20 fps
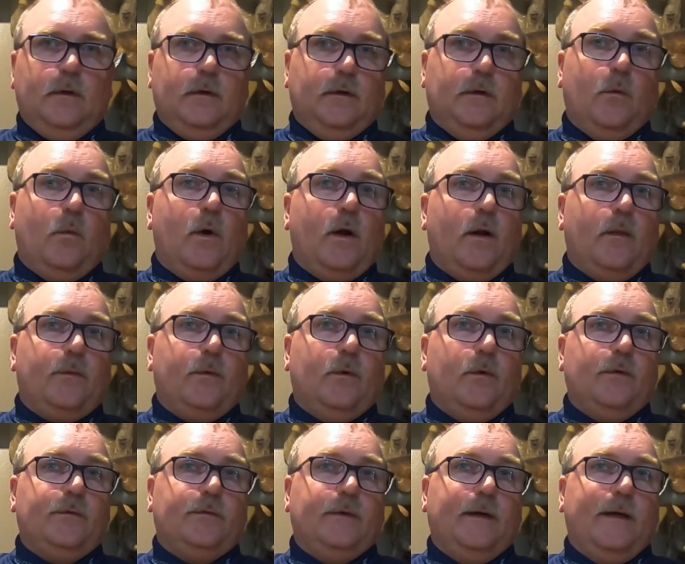you don't want to
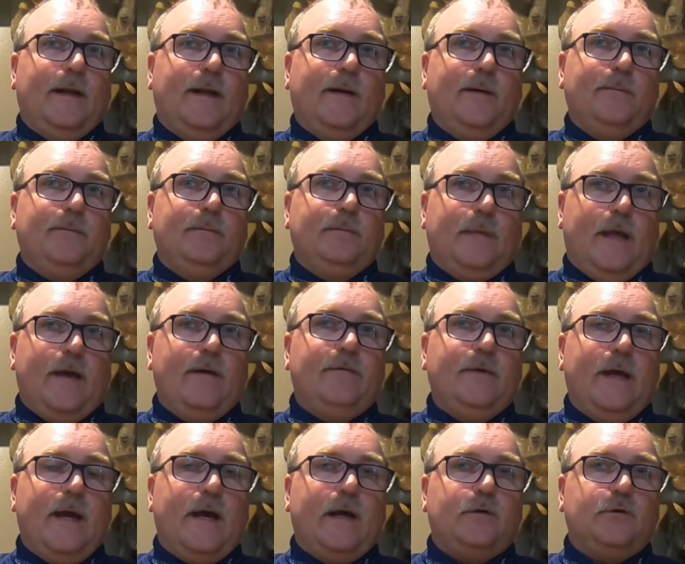throw this thing on a
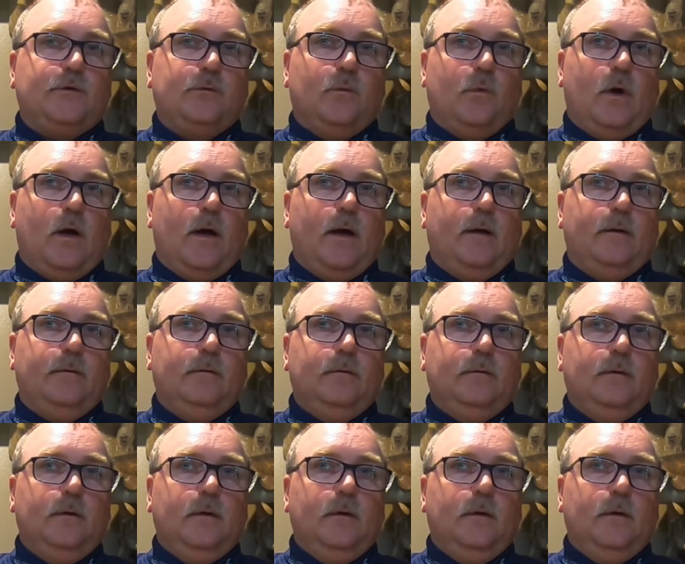heavy action rod.